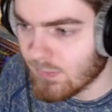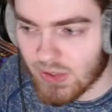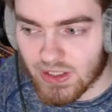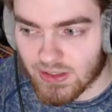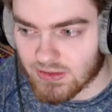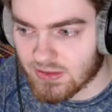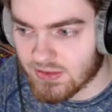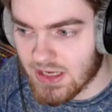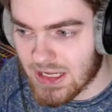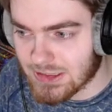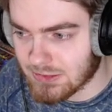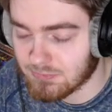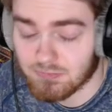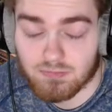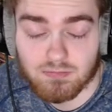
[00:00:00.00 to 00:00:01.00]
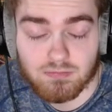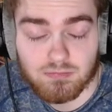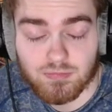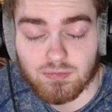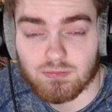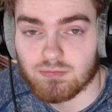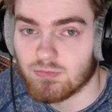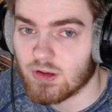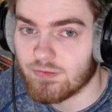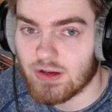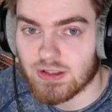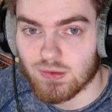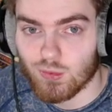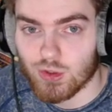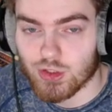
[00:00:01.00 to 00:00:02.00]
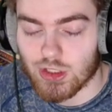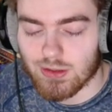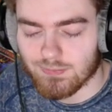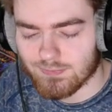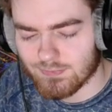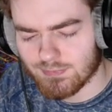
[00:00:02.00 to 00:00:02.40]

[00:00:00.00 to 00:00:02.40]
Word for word: But other than that, thanks for watching.